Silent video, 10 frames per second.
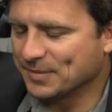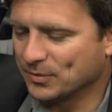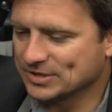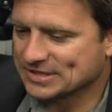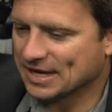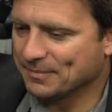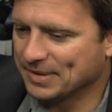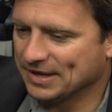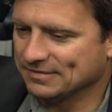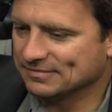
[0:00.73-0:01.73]
mean, we just got
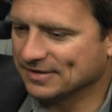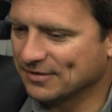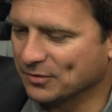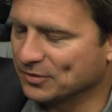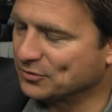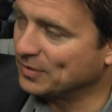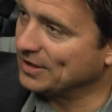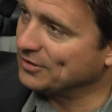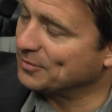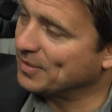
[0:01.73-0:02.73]
beat every which
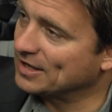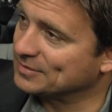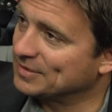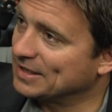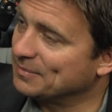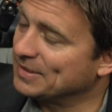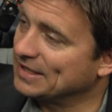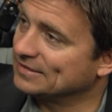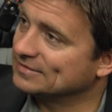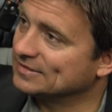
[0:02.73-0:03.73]
way you could possibly get
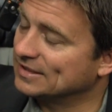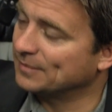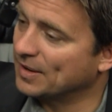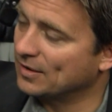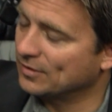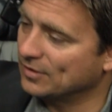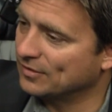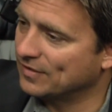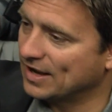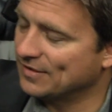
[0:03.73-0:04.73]
beat. And I mean, I don't know
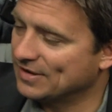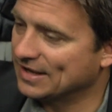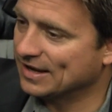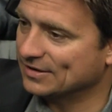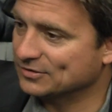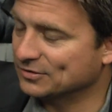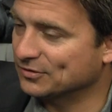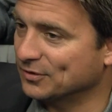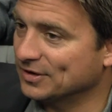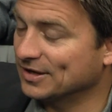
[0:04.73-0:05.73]
if I have any answers
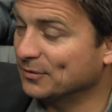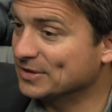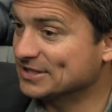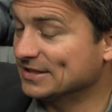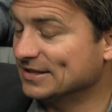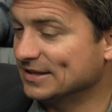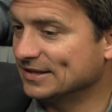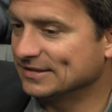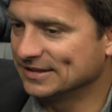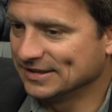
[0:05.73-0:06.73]
for you. I wish I
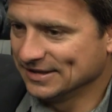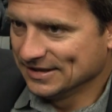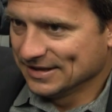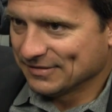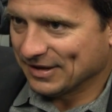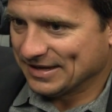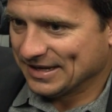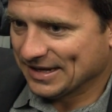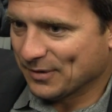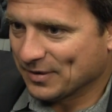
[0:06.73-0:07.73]
did. If I
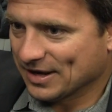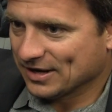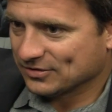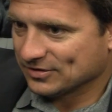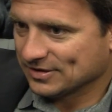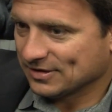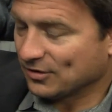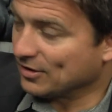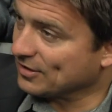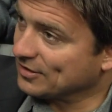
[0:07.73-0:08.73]
did, I would have answered it
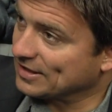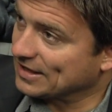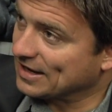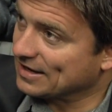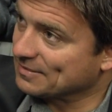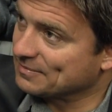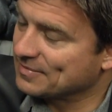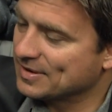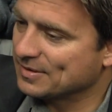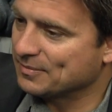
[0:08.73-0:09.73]
earlier in the game.
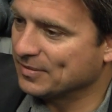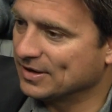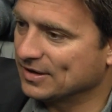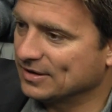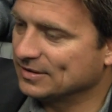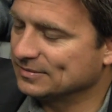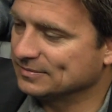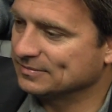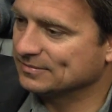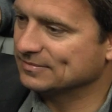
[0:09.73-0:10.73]
But
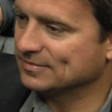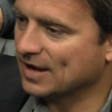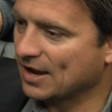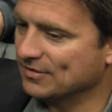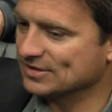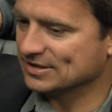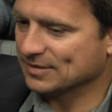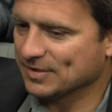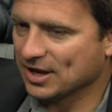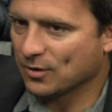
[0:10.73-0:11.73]
obviously,
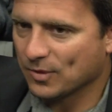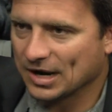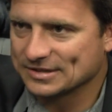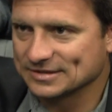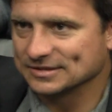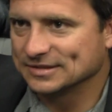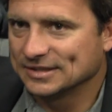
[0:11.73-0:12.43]
I mean, y'all watched it.